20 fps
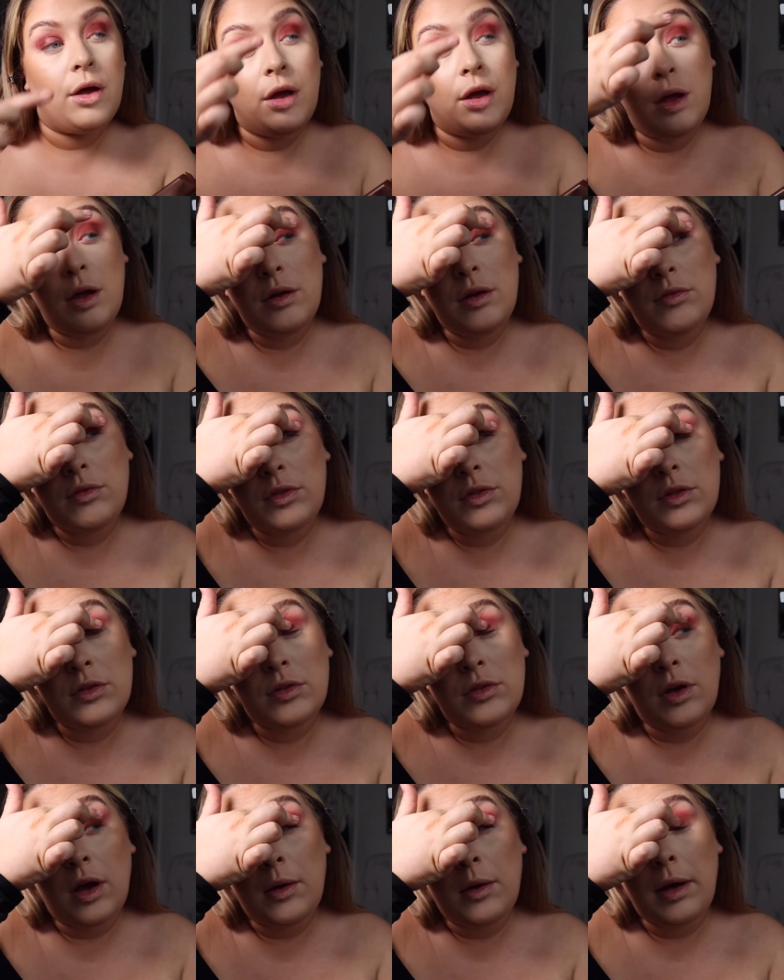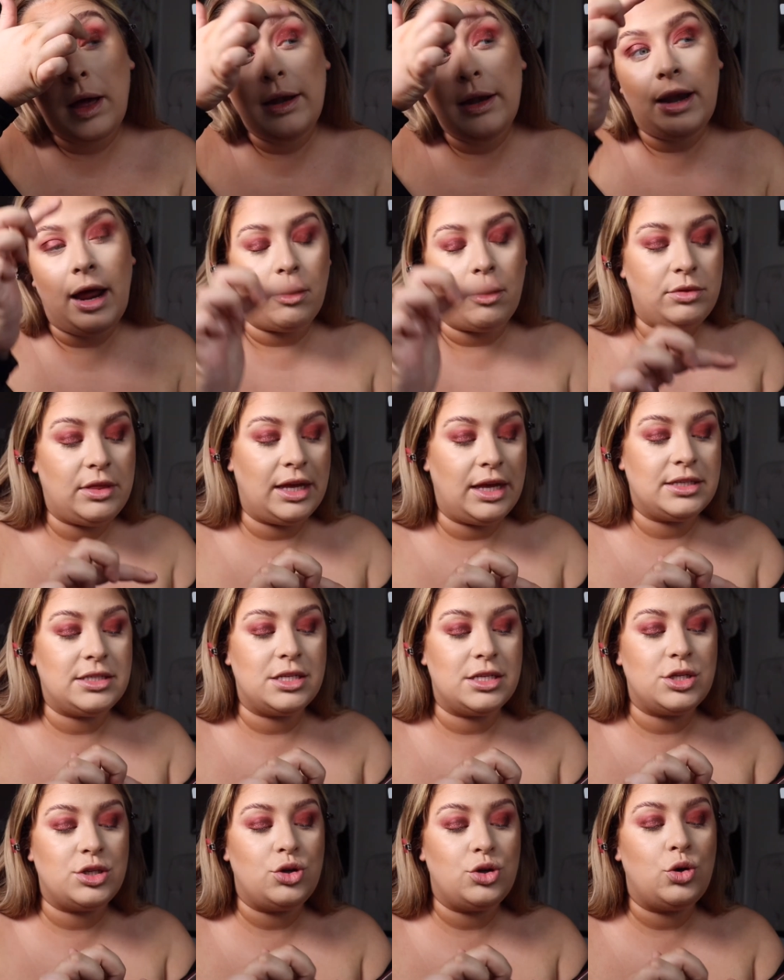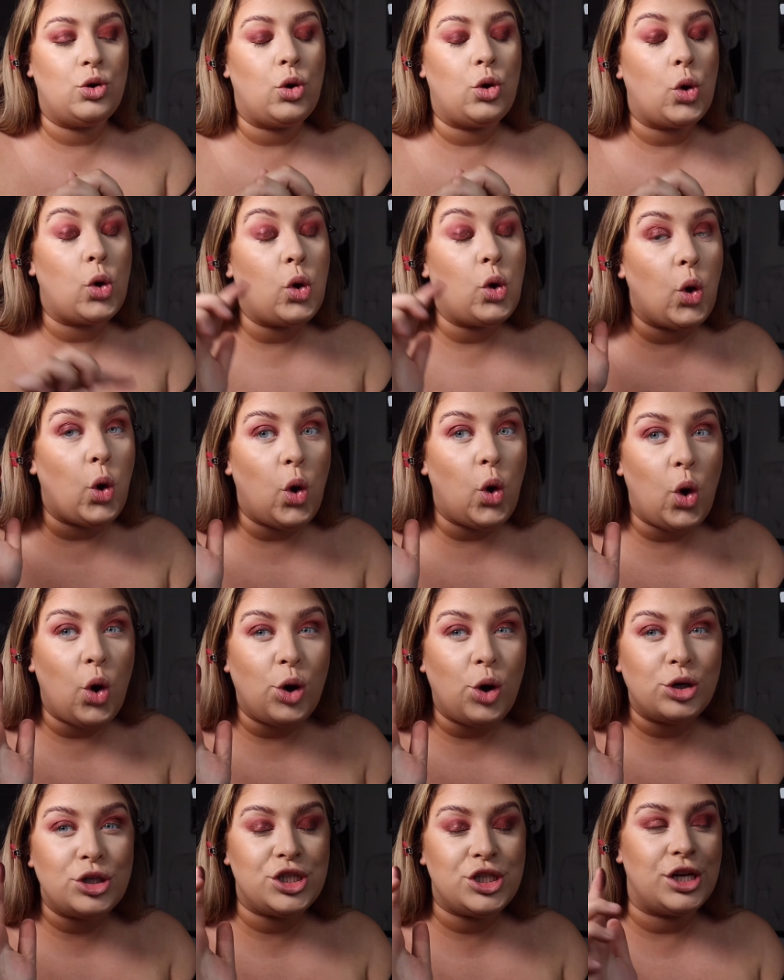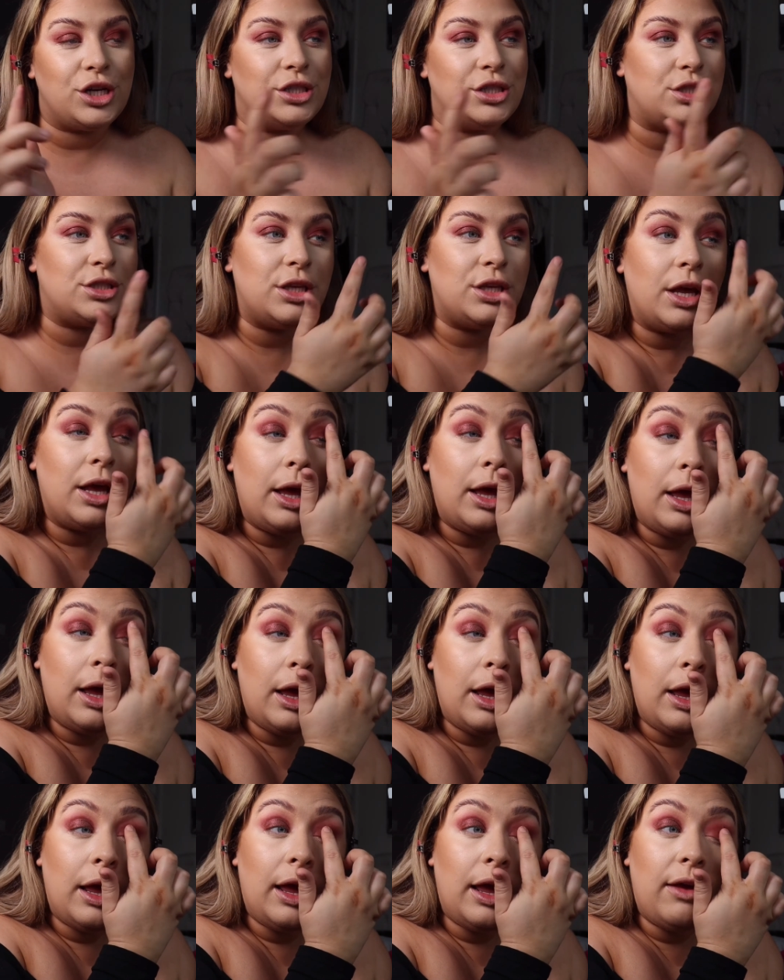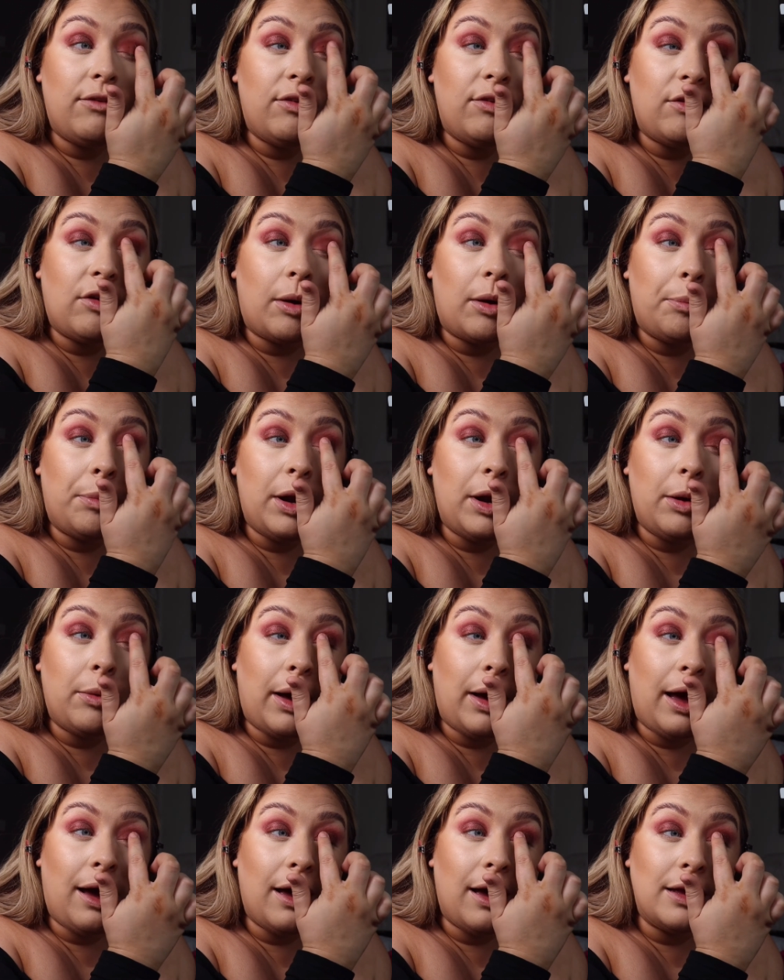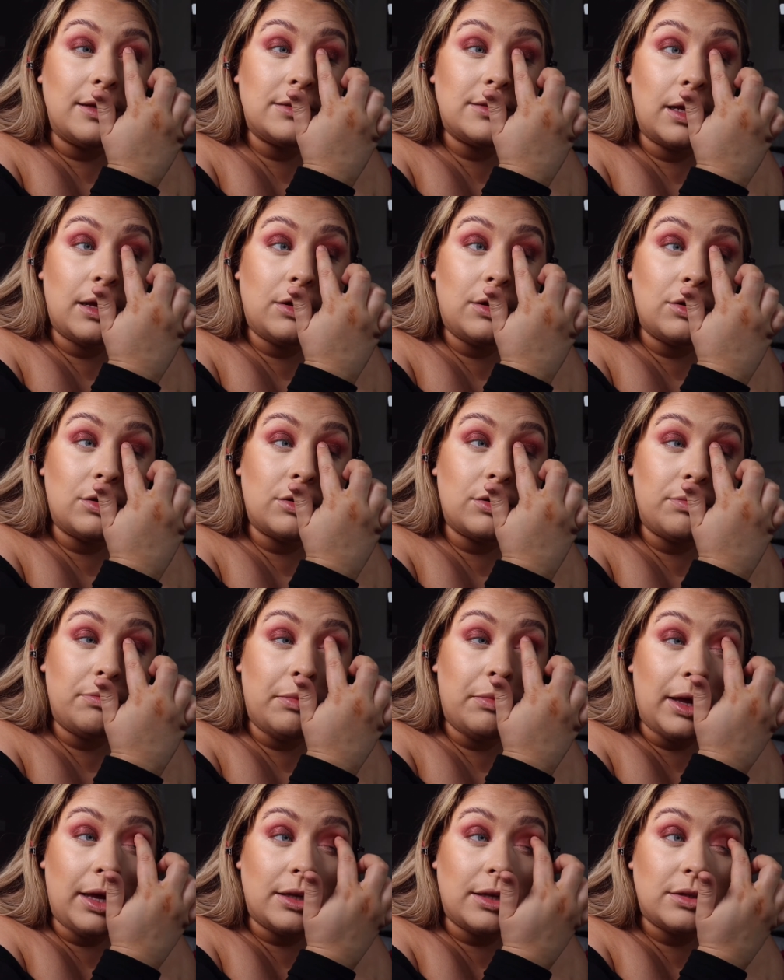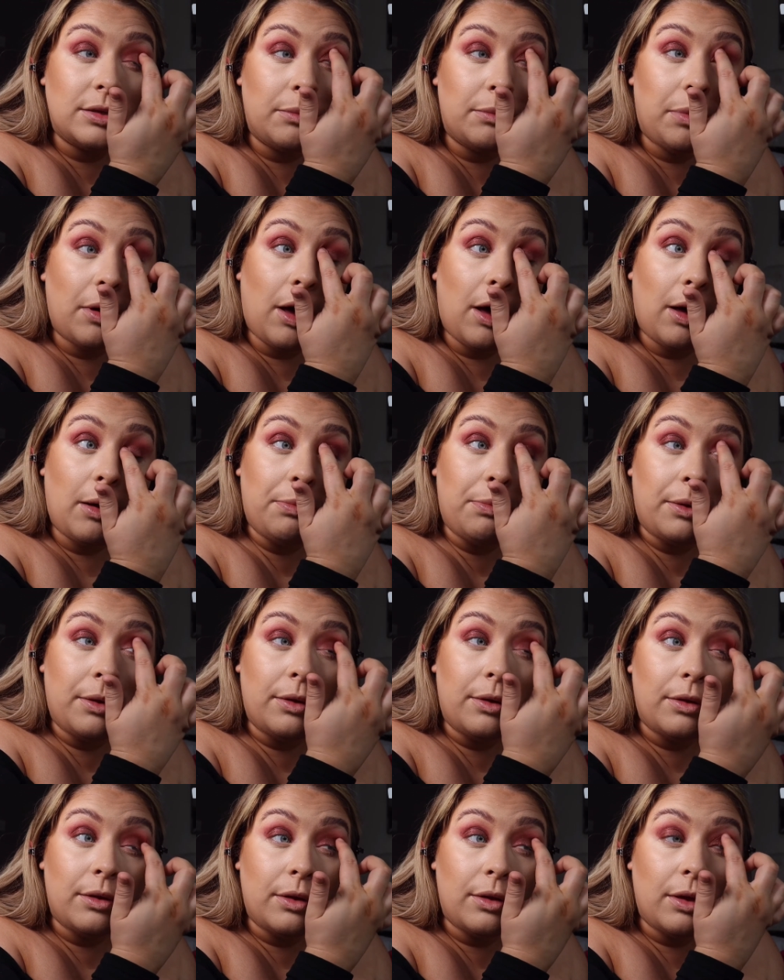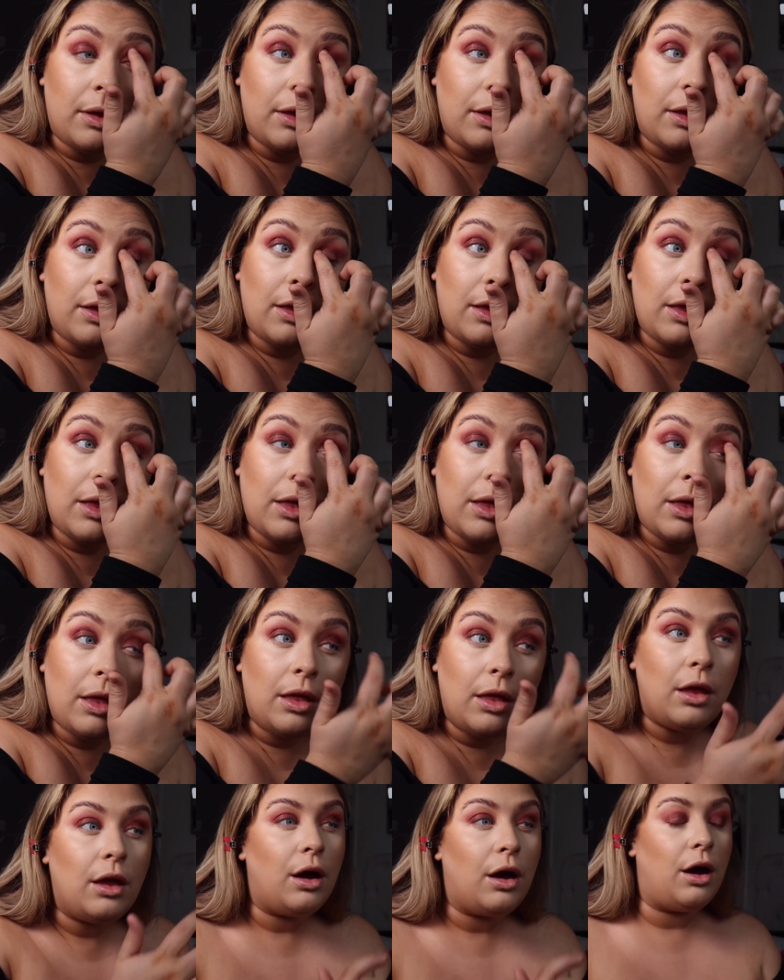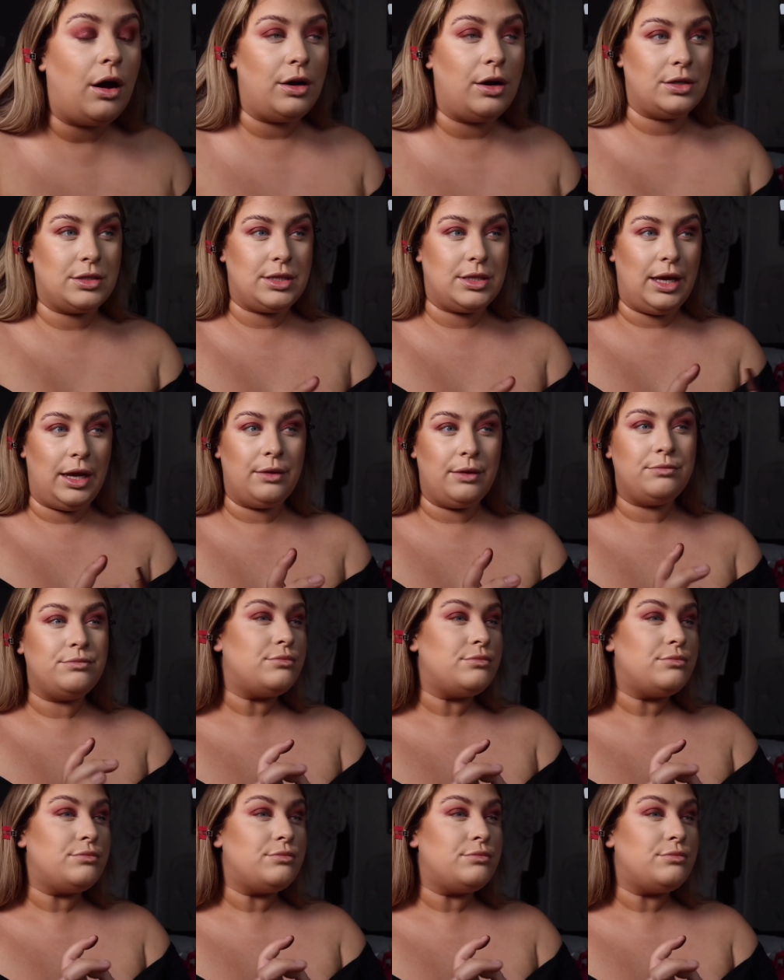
over the top. And now this is gorgeous. If you've got blue eyes, it just makes them pop. Honestly.